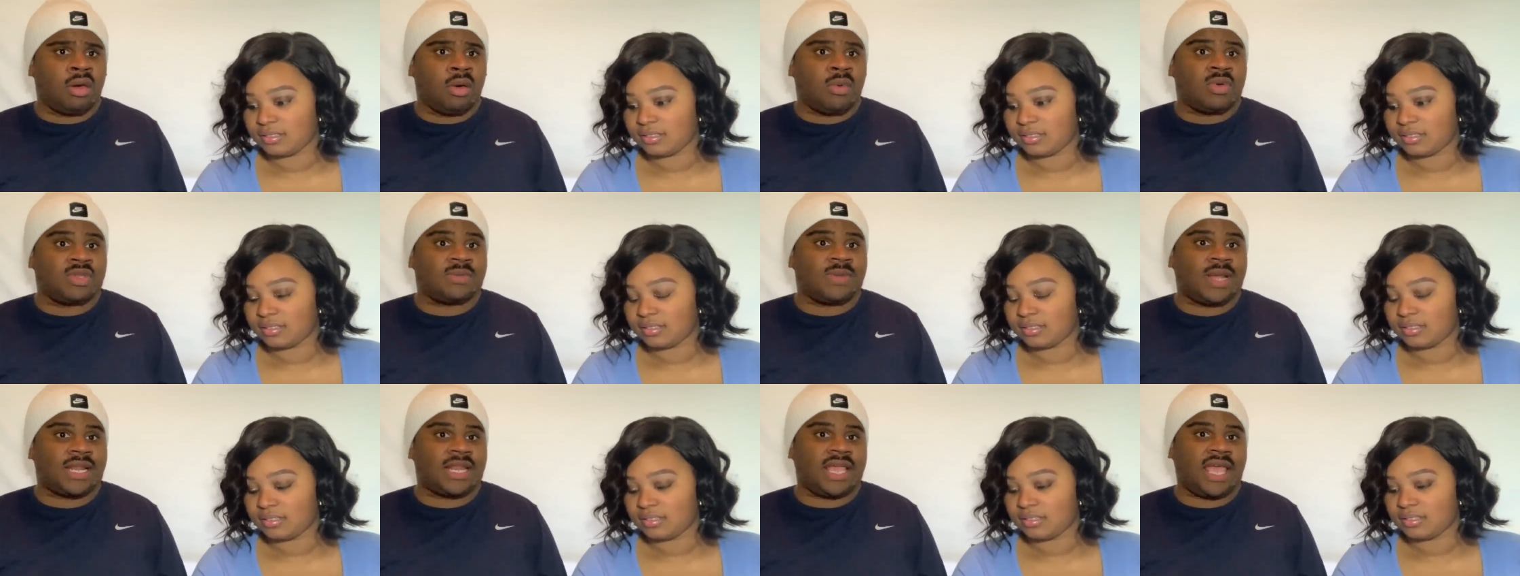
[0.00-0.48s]

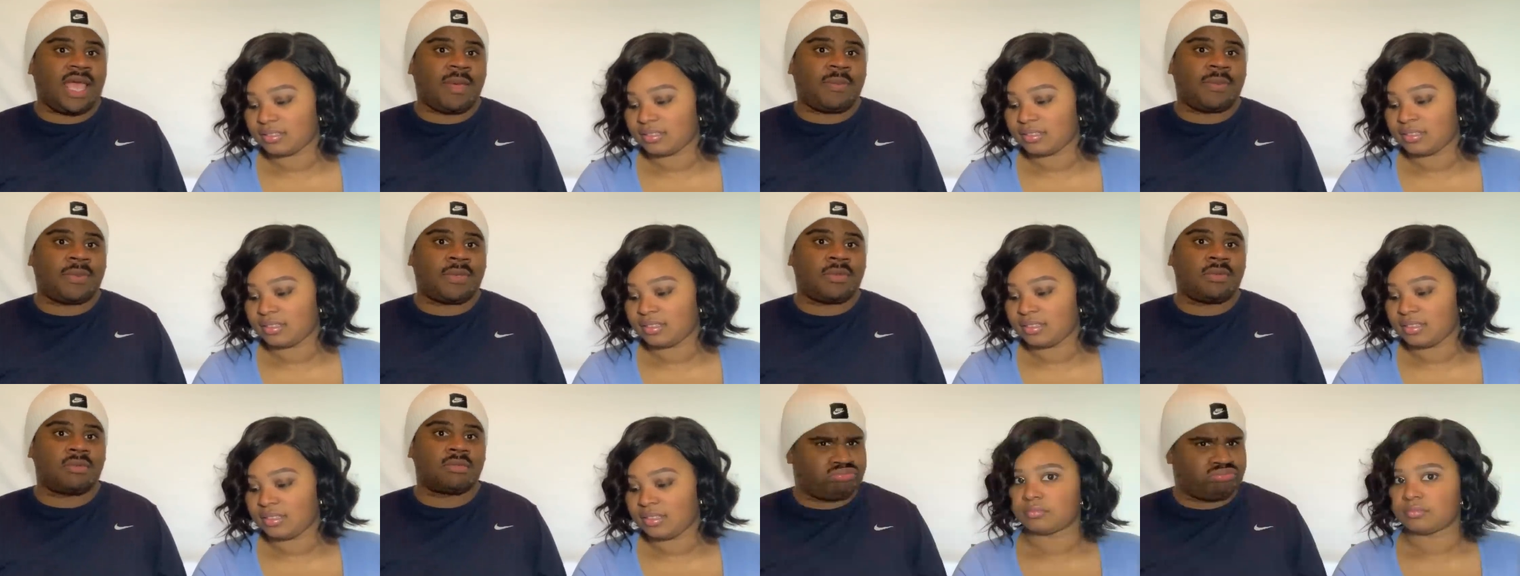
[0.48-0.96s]
Speaker 1: What's about to
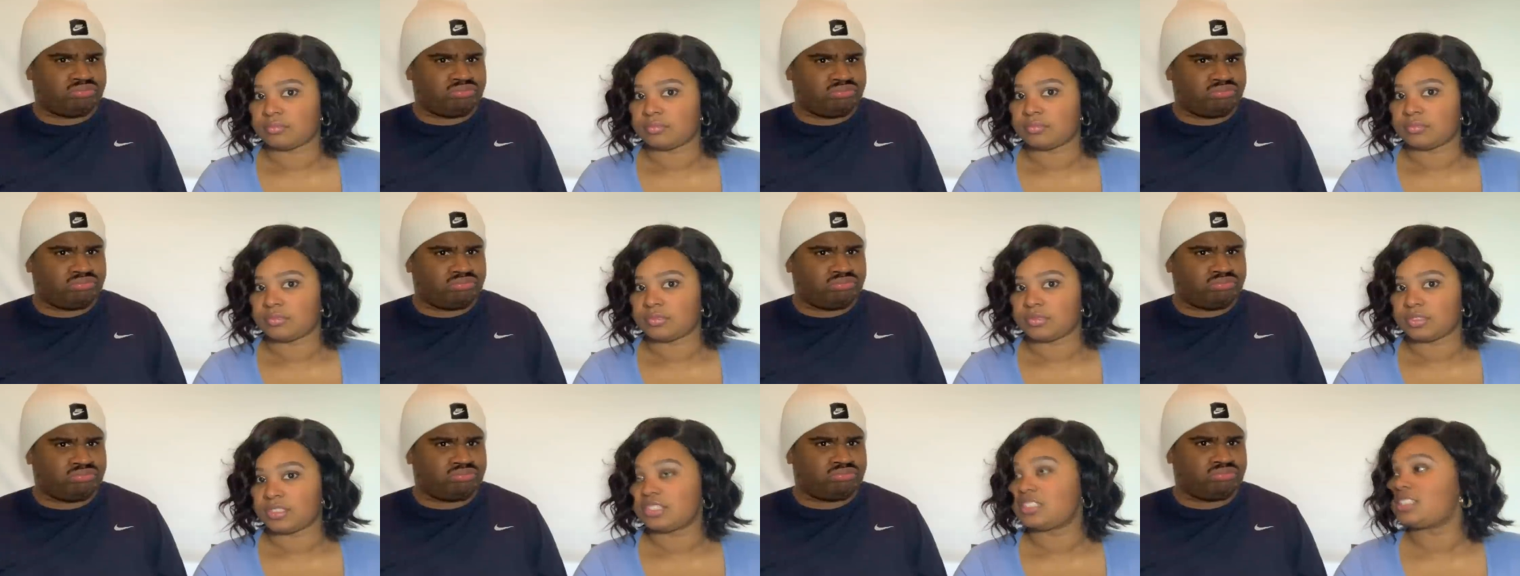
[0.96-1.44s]
happen?
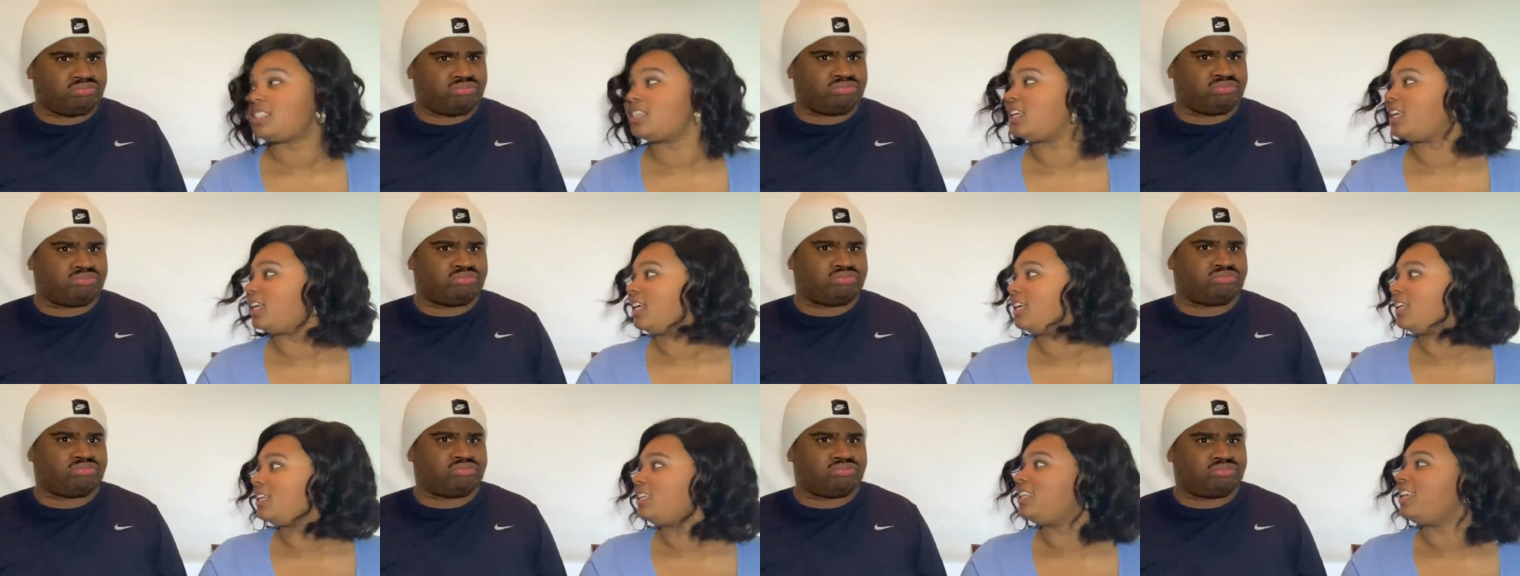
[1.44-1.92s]

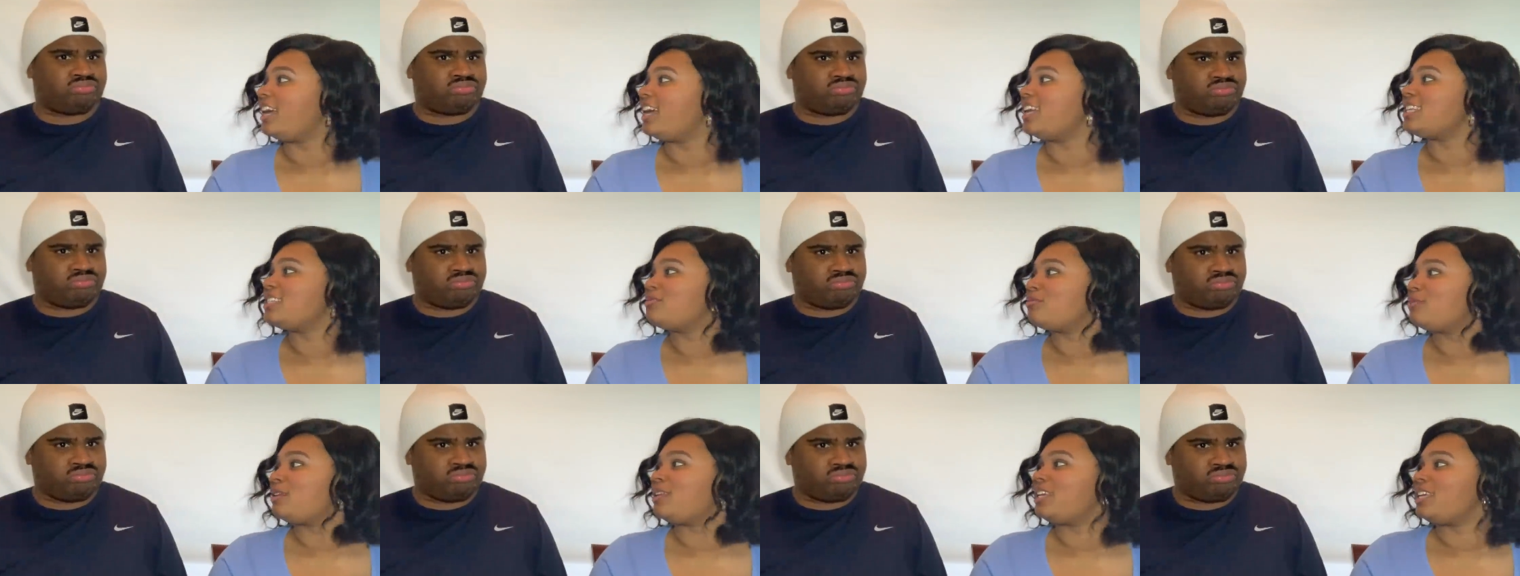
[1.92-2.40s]
Speaker 2: See,
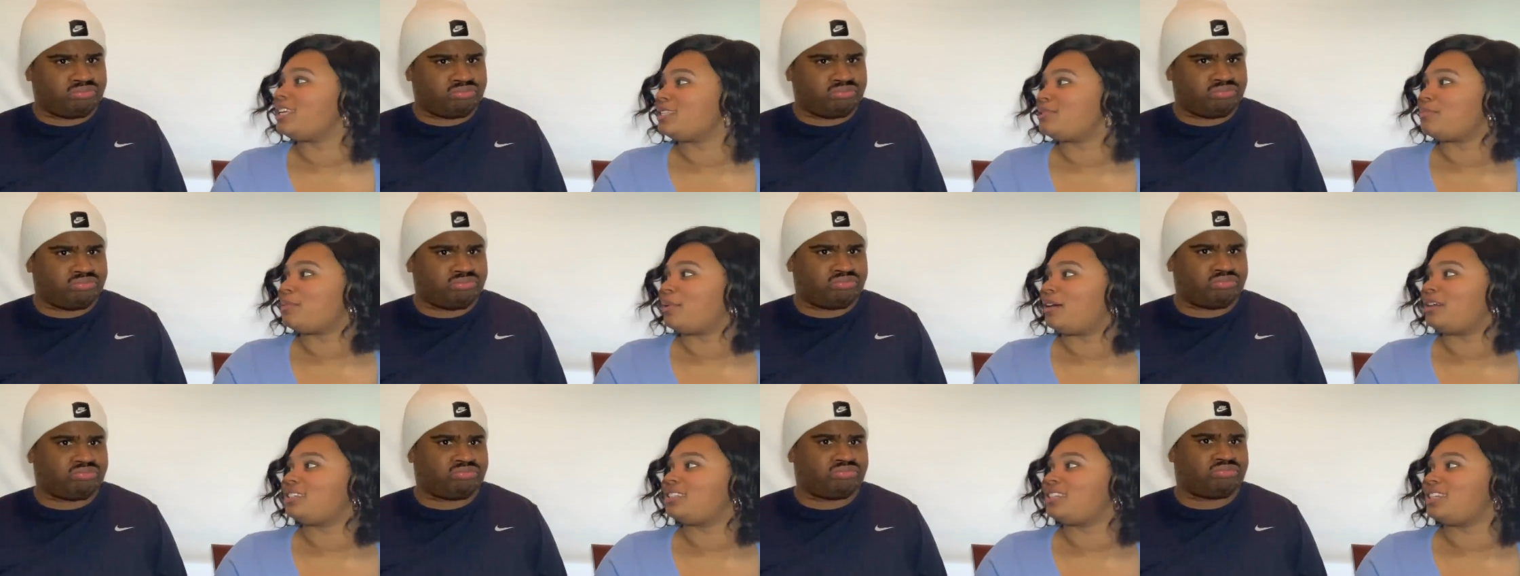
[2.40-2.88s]
that's what his
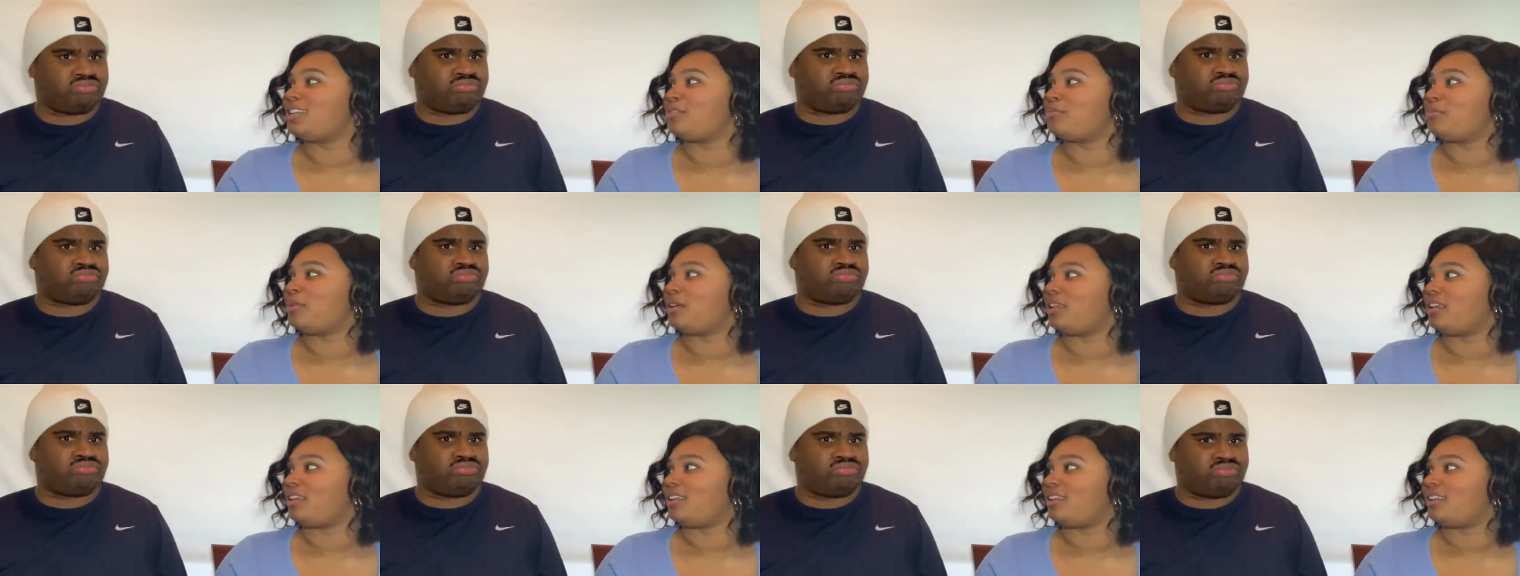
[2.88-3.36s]
fault should have
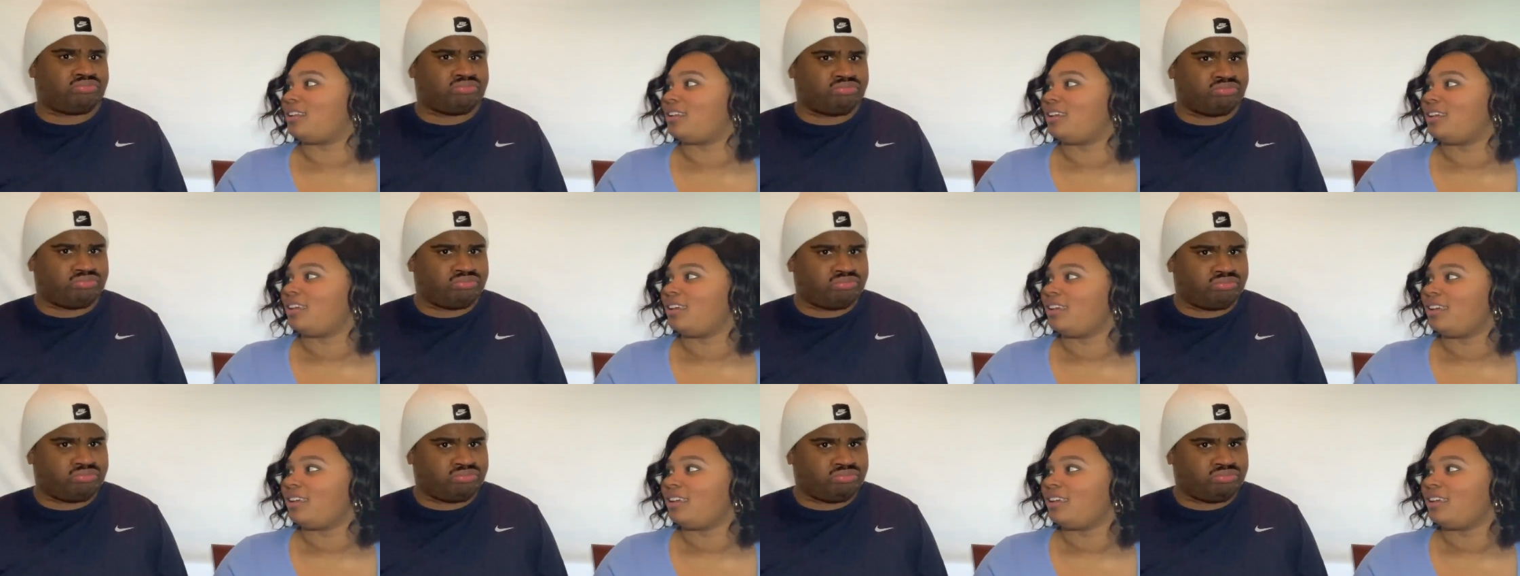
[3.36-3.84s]
been.